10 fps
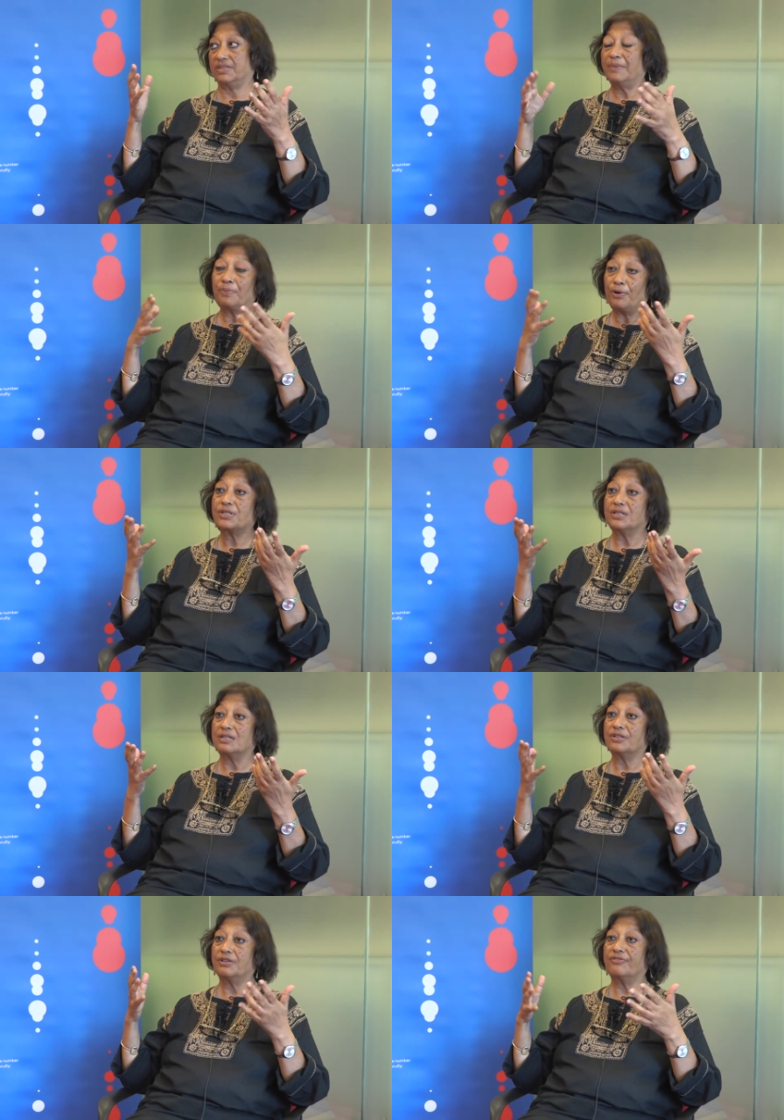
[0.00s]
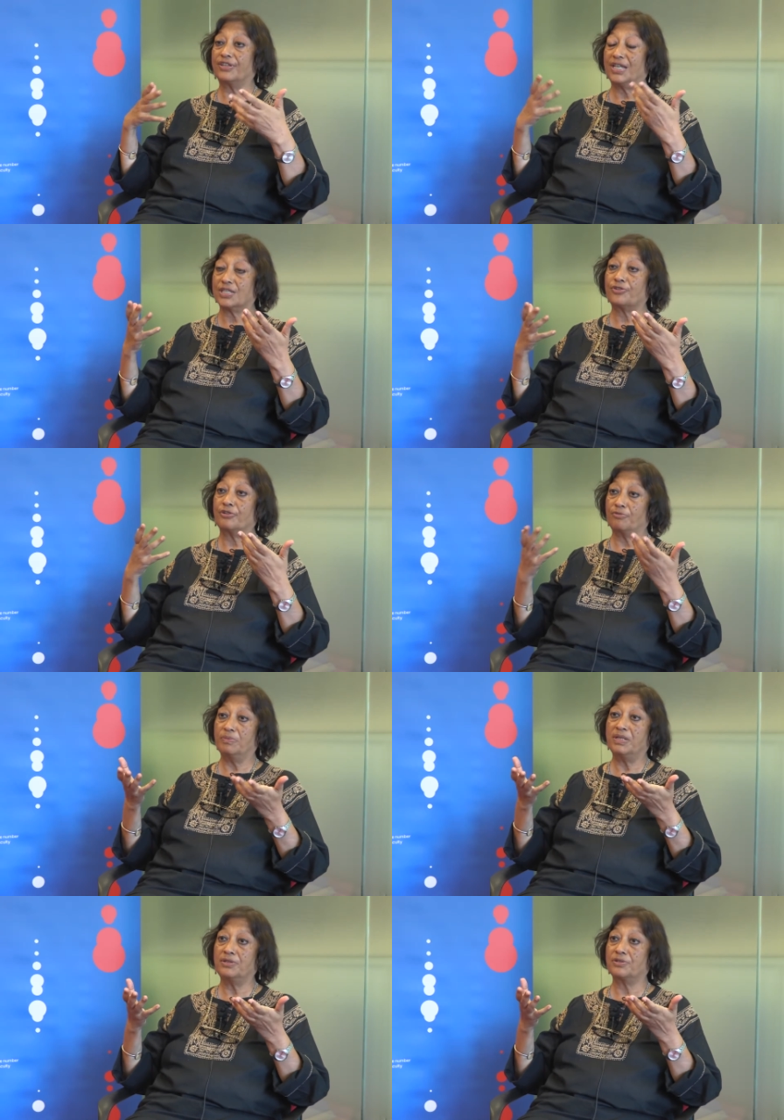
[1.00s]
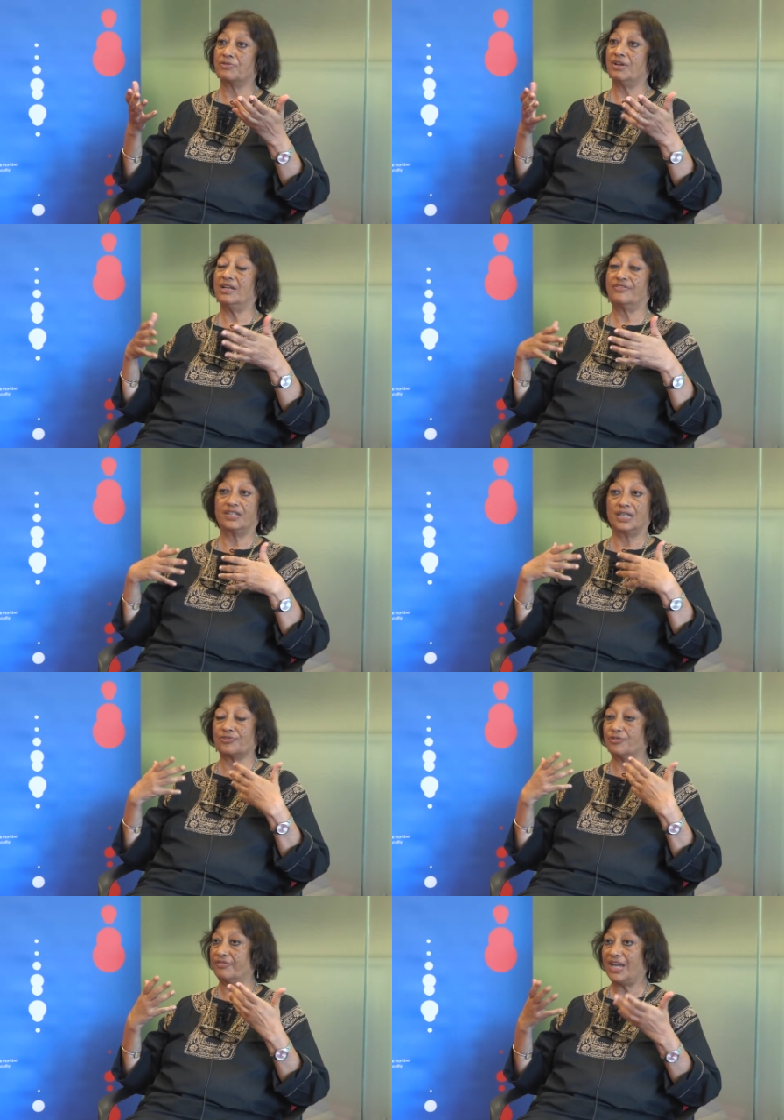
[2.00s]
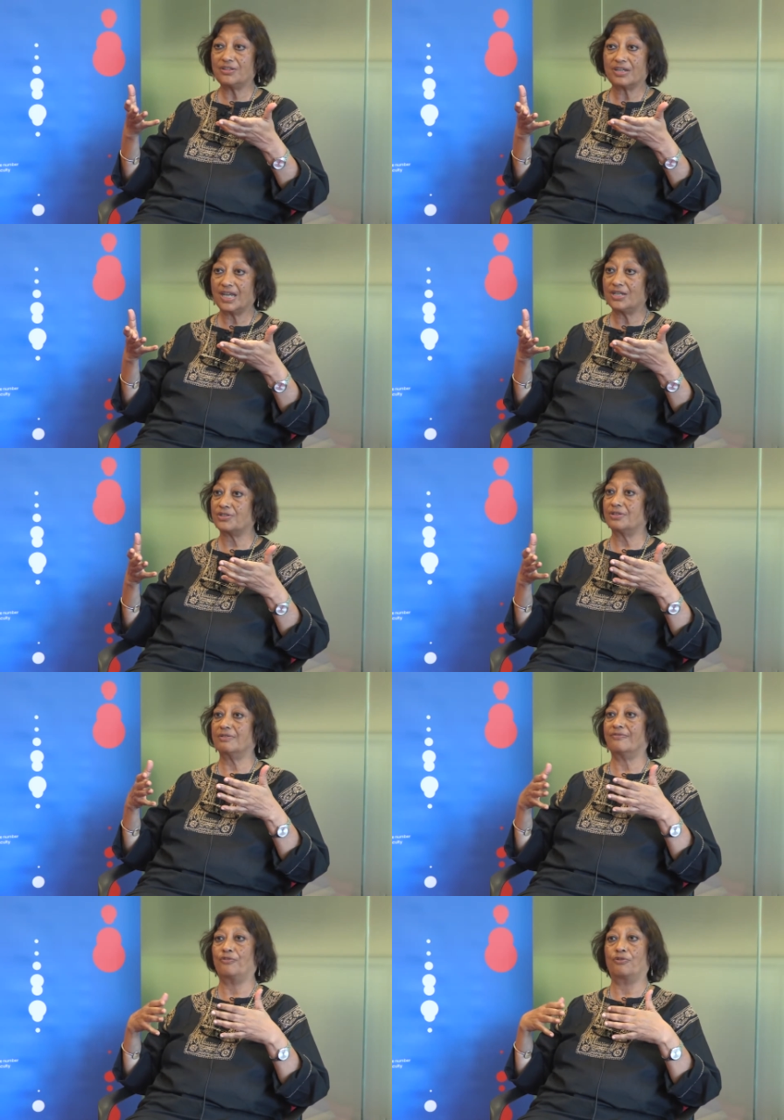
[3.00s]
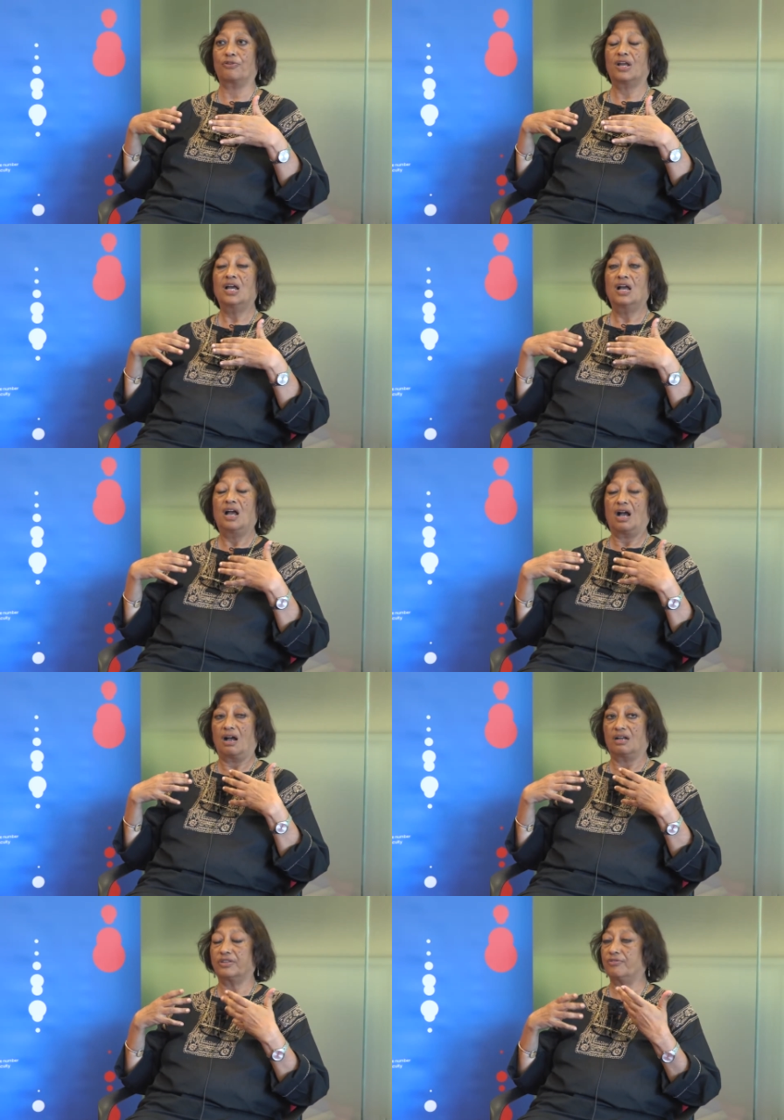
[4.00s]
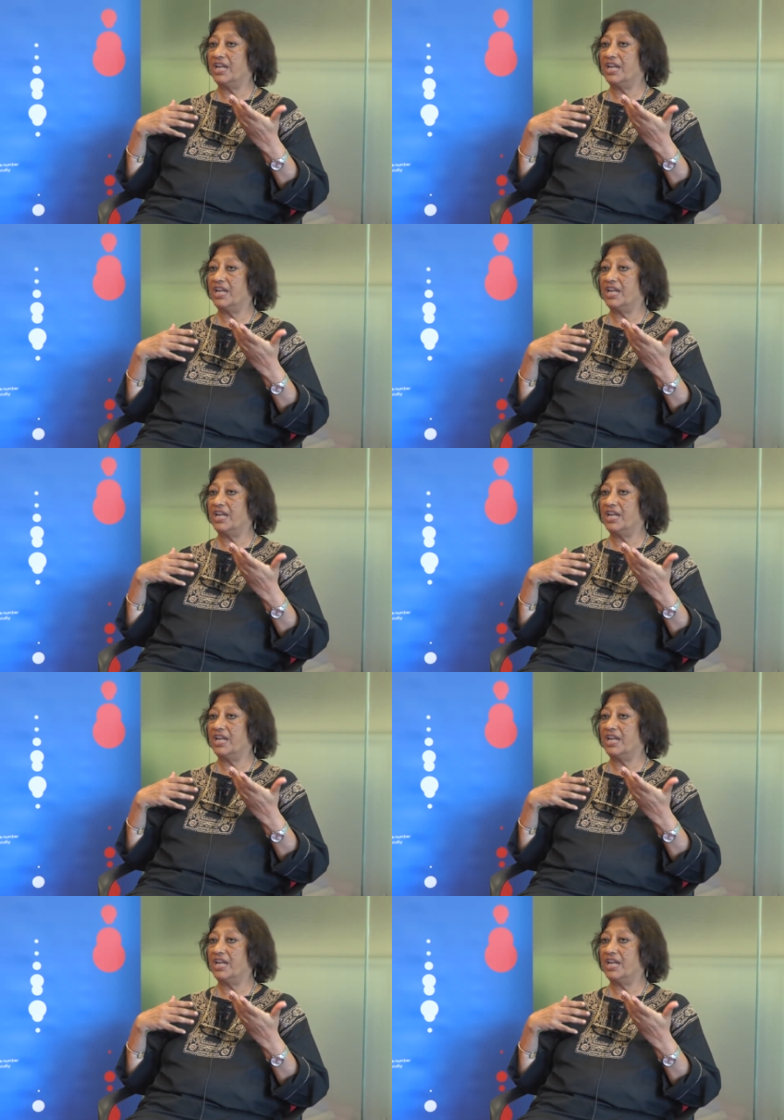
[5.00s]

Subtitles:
important, you know, for the history of women in Australia, for the history of education, for the